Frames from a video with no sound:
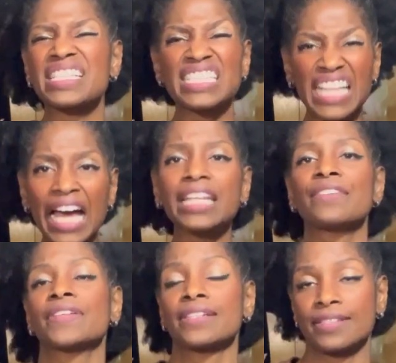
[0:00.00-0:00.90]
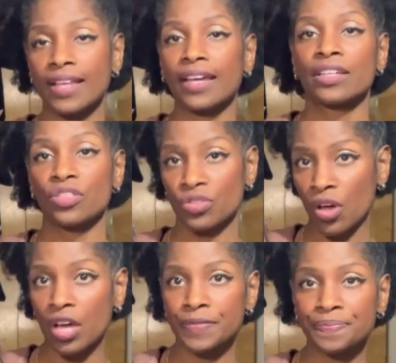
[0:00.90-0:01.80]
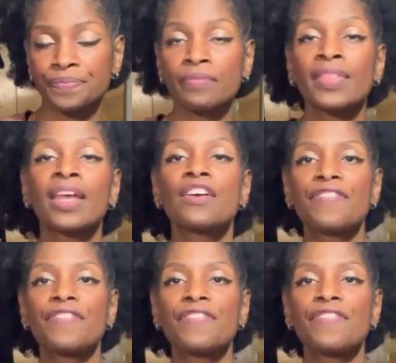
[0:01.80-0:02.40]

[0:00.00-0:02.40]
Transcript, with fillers: It's not even a second thought.